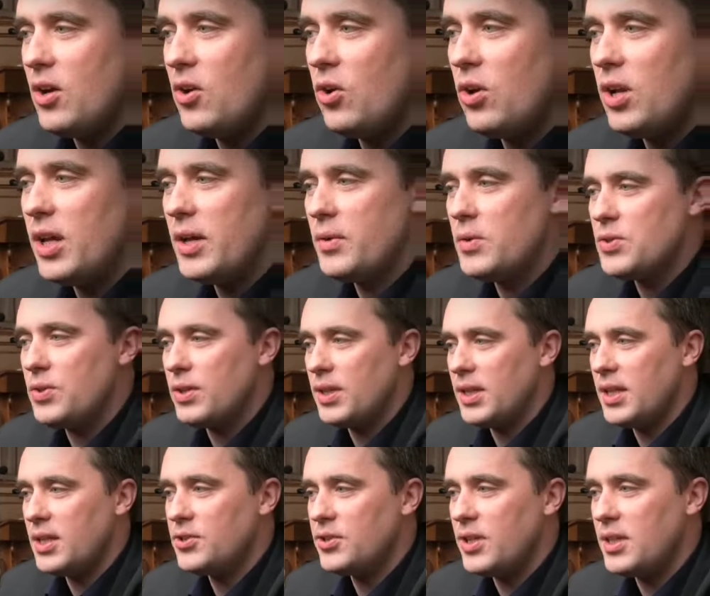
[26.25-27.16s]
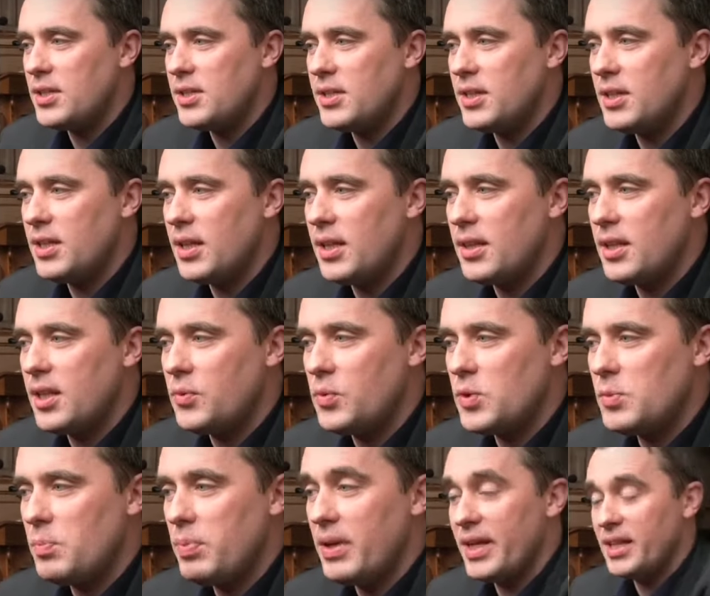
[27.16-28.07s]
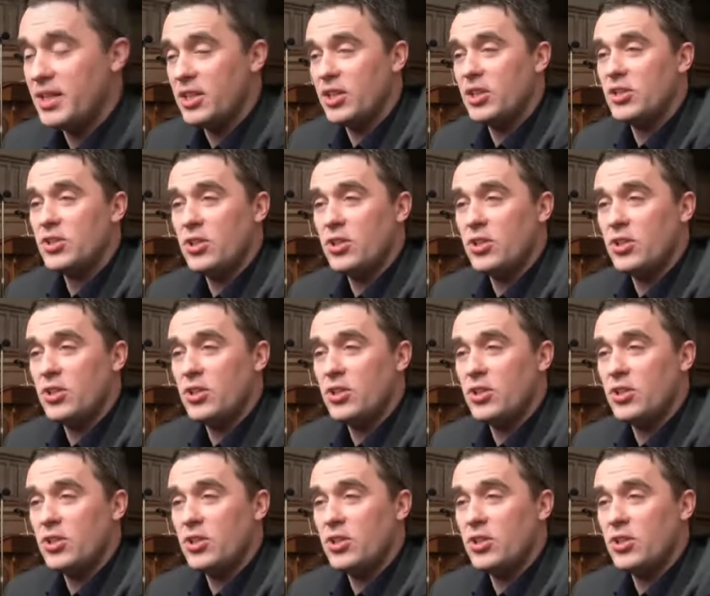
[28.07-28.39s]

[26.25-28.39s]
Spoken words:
All I was really interested in, I think, was playing the